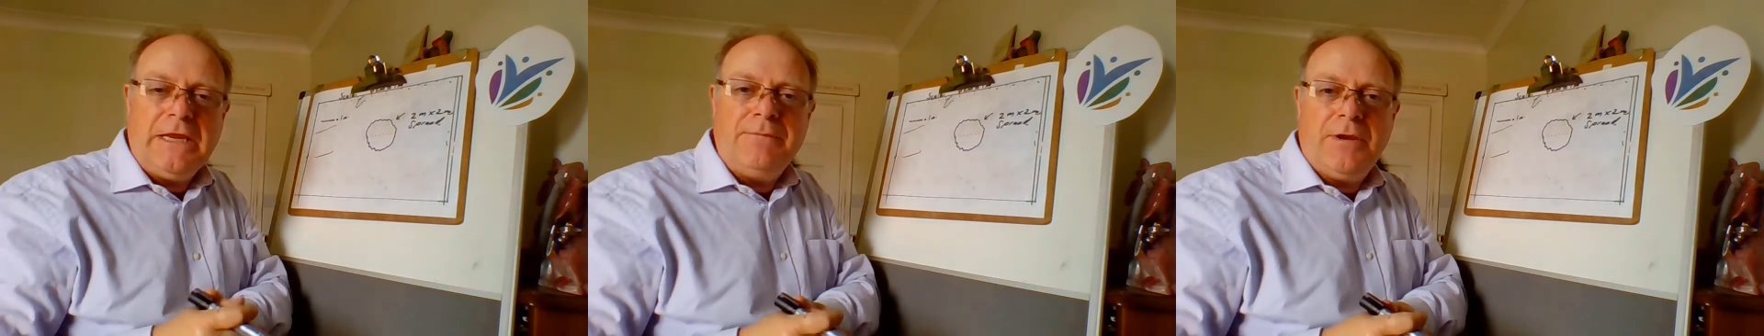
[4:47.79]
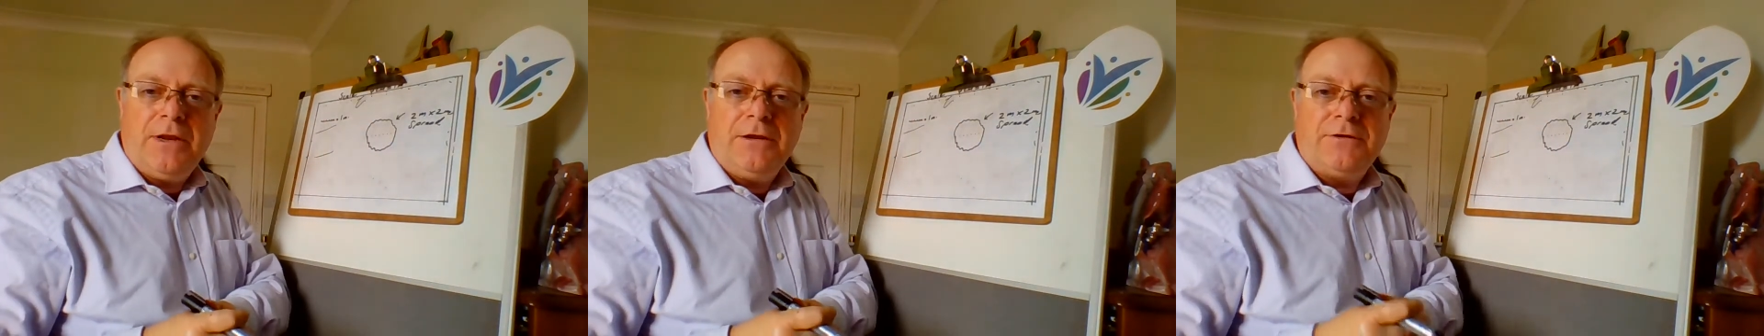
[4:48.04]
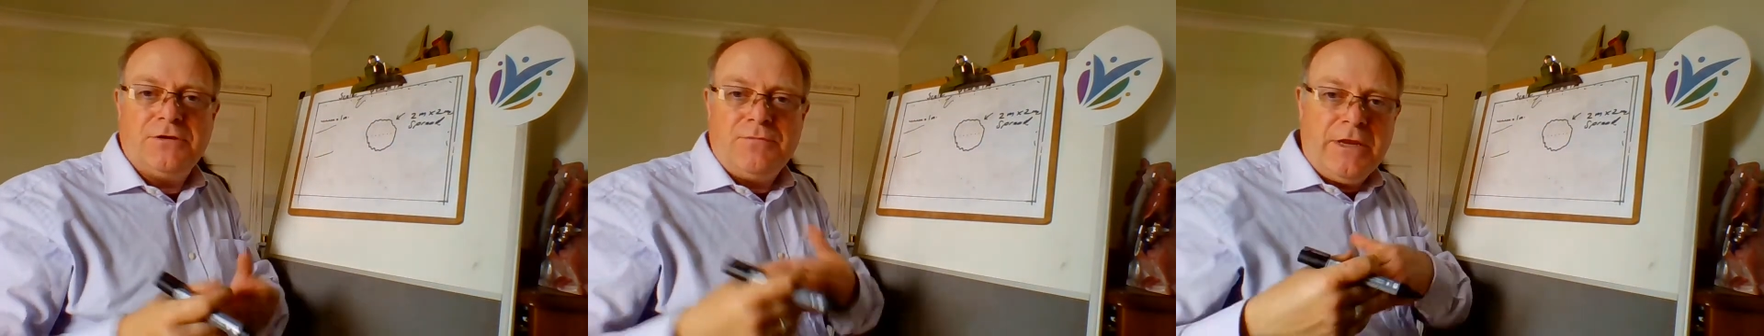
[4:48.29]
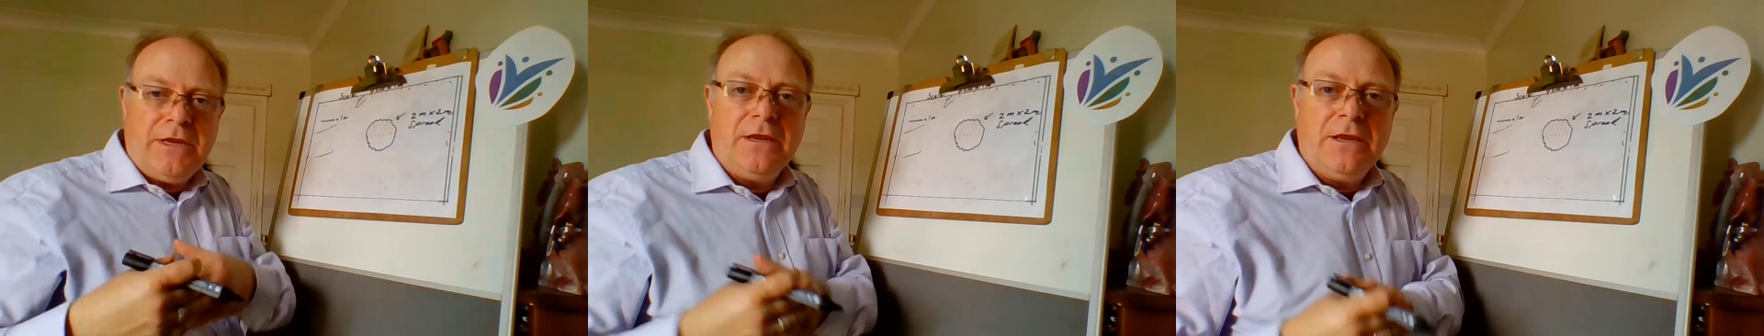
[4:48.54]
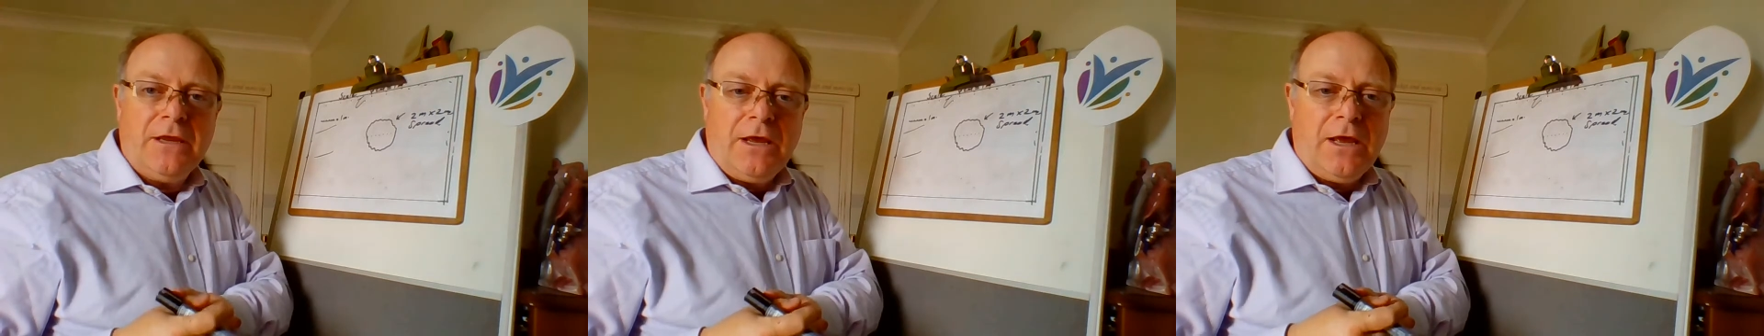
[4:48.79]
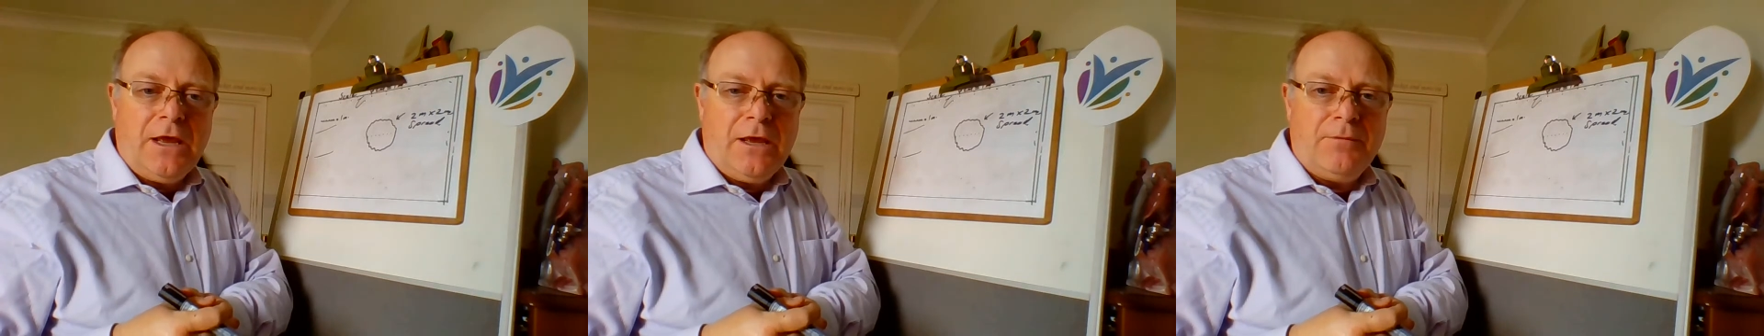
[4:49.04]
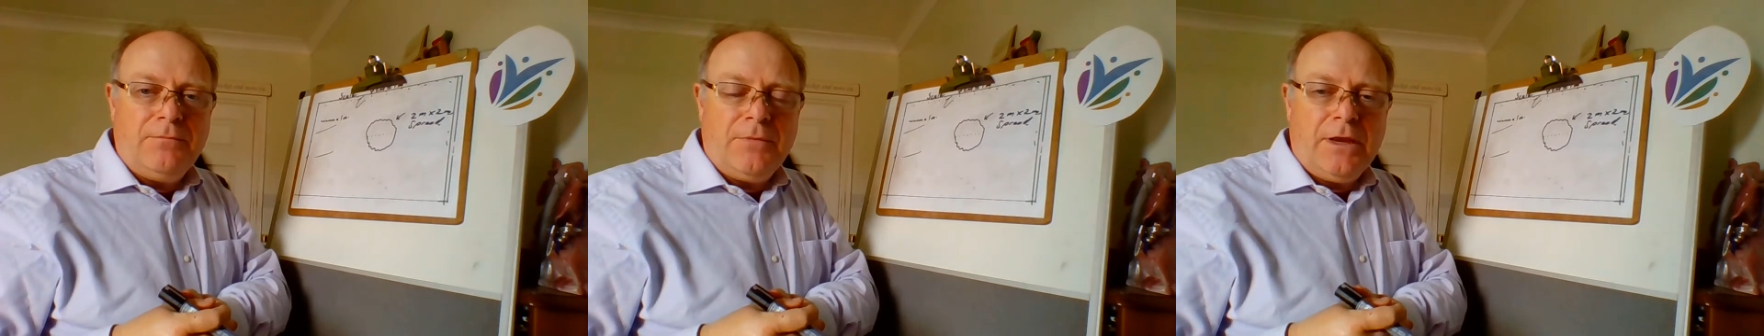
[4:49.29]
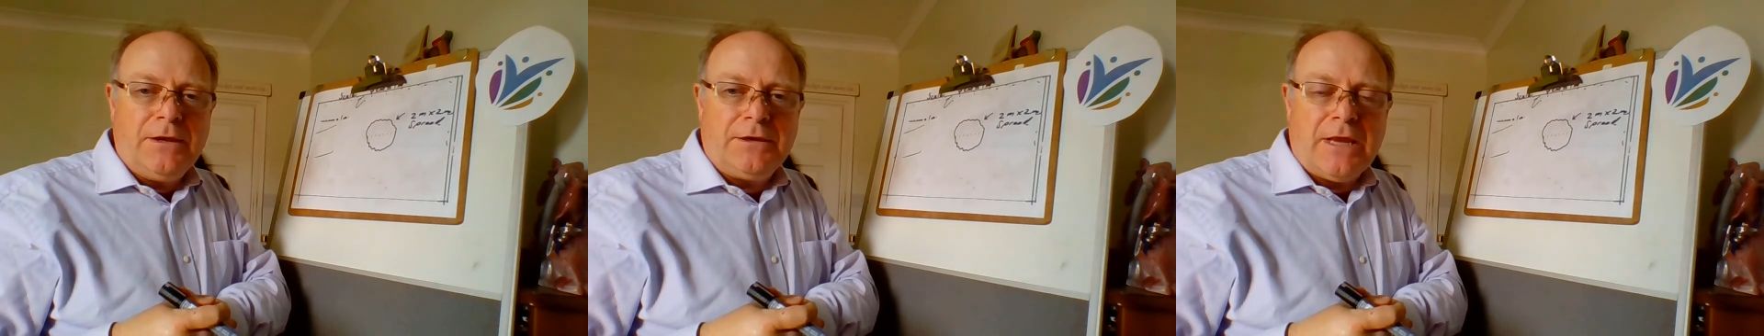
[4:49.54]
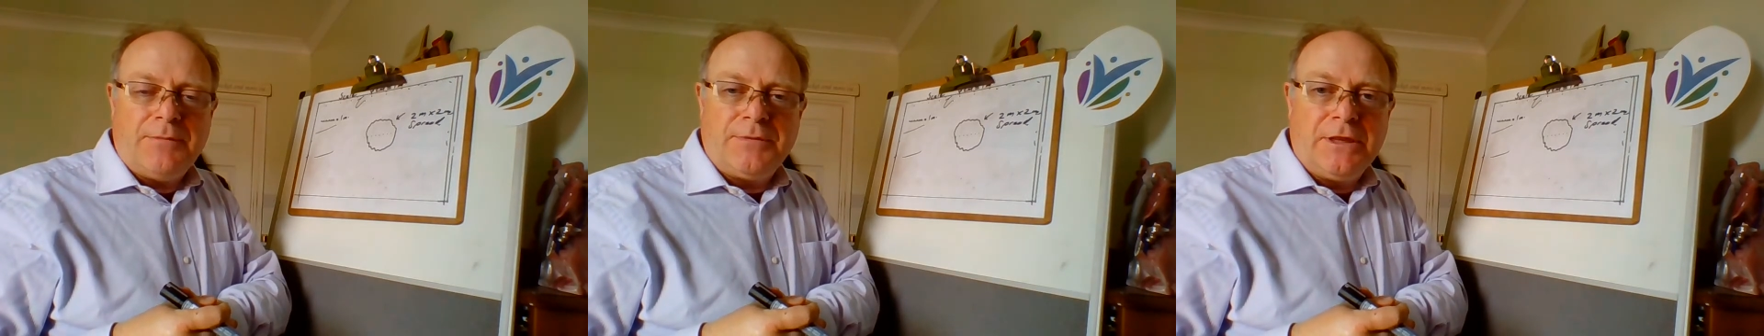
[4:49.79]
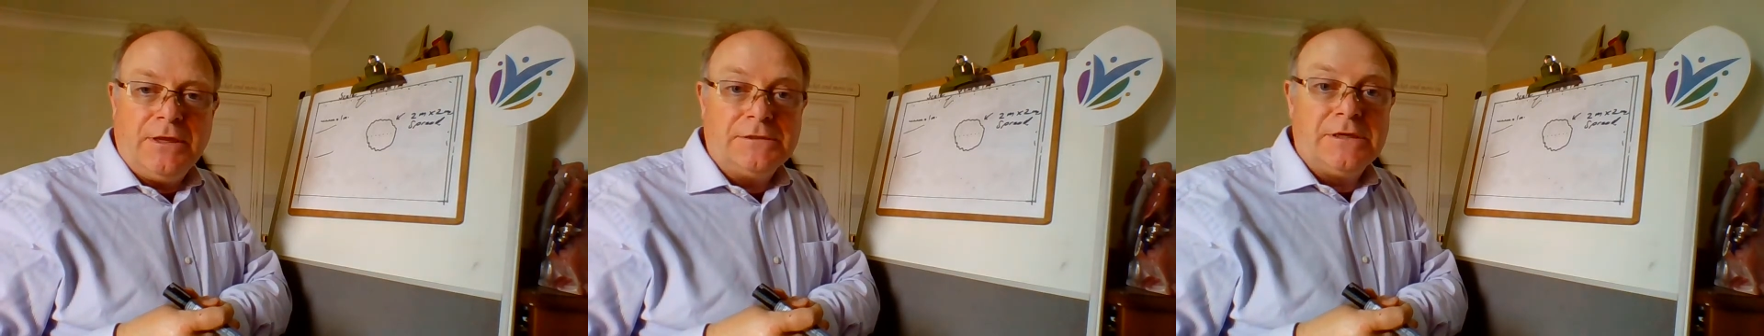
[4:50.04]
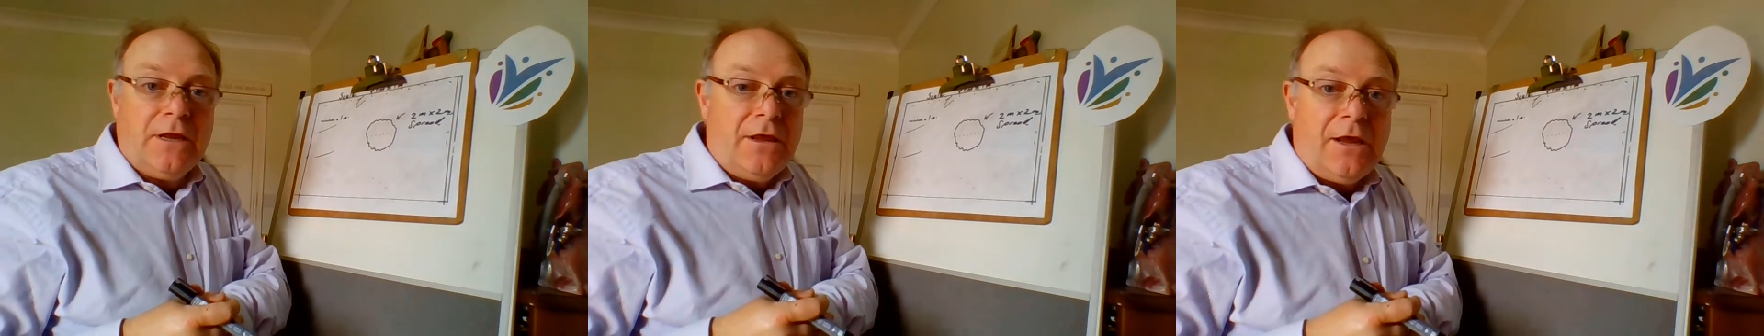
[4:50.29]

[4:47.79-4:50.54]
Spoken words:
email it to me at CamSkills,